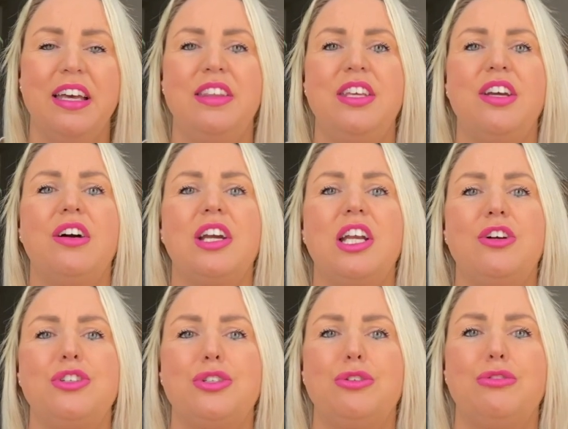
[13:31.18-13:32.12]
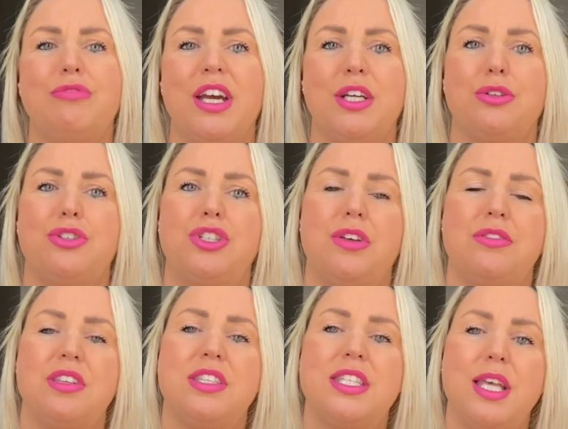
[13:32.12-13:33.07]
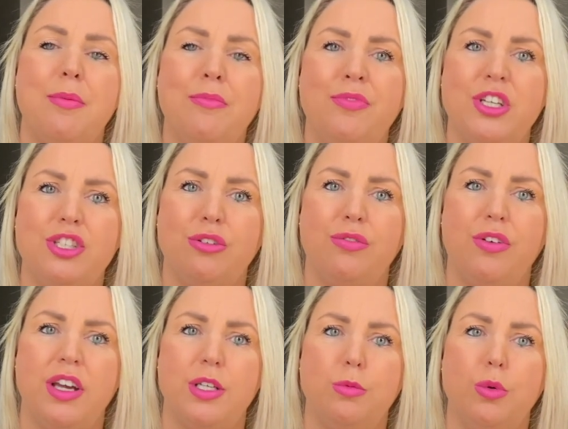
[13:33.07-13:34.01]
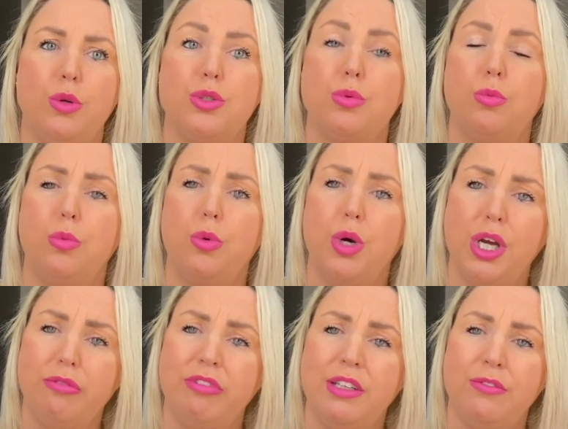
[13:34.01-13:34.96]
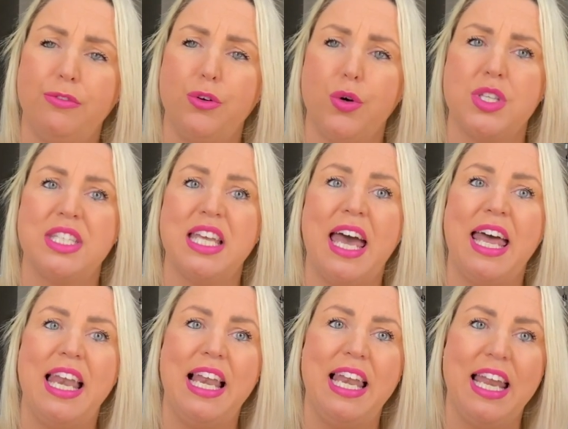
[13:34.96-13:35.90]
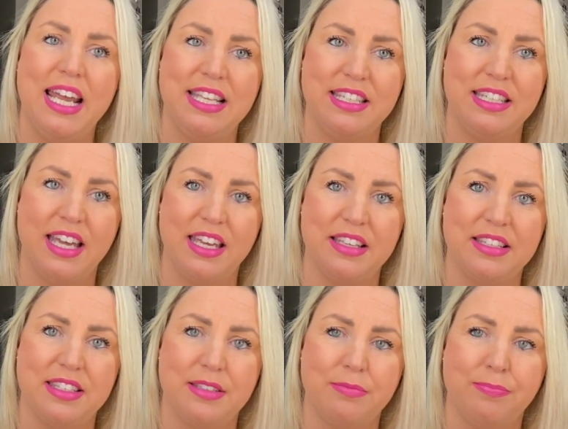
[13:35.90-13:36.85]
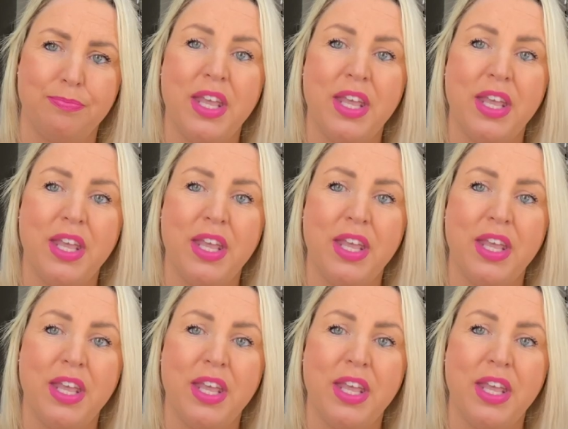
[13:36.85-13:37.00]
The archaeological record shows that some vitrified walls were reinforced at later dates,